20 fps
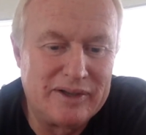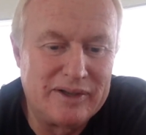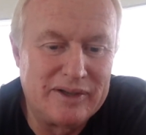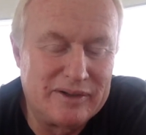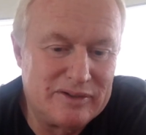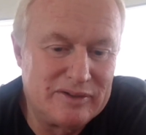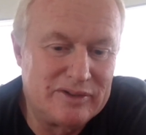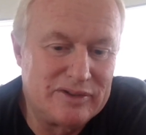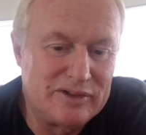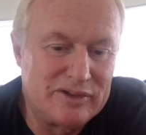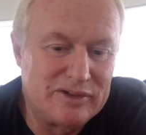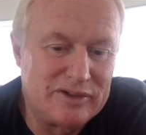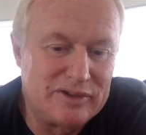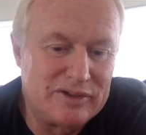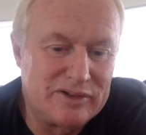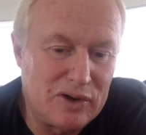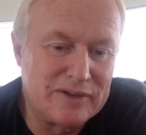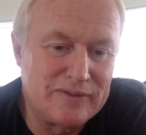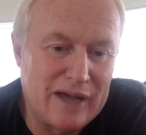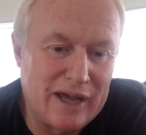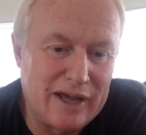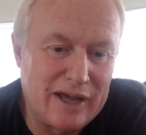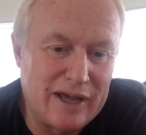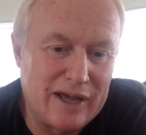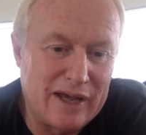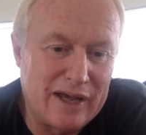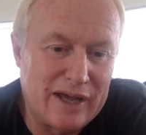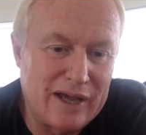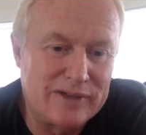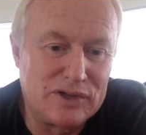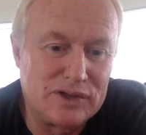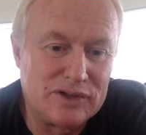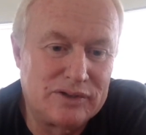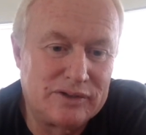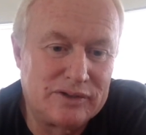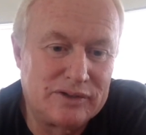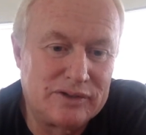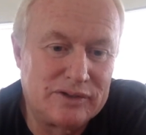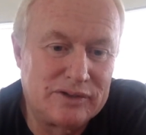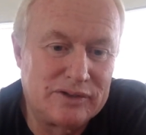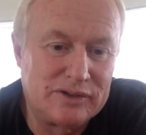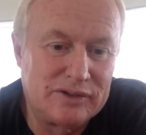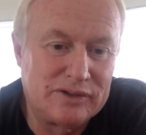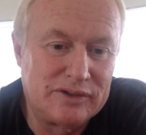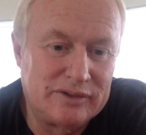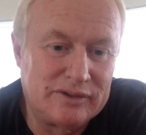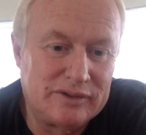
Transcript: the doctors of Auschwitz.